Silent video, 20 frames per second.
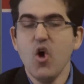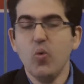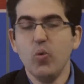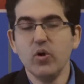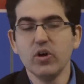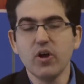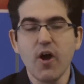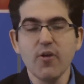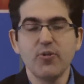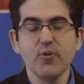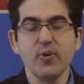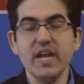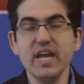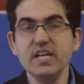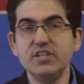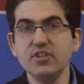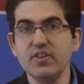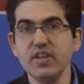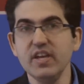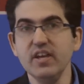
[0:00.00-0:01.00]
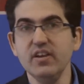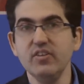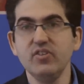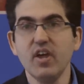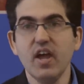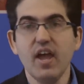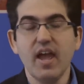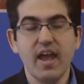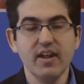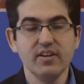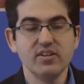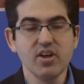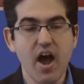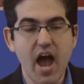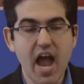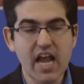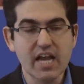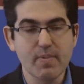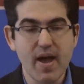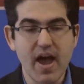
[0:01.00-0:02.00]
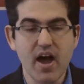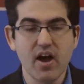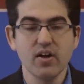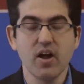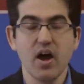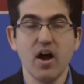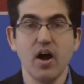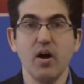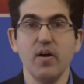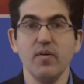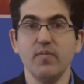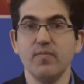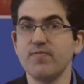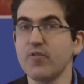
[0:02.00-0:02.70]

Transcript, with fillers: We'll go through each of these and talk about, uh,